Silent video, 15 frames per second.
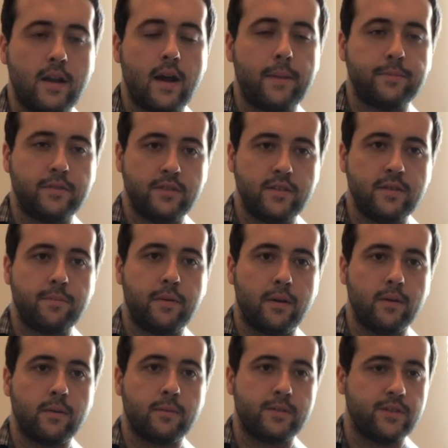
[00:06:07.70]
Up to
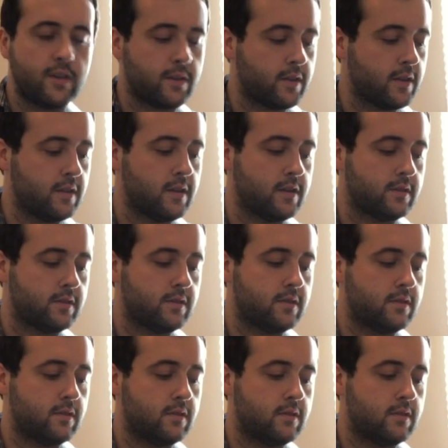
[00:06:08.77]
tempo, it would sound like this.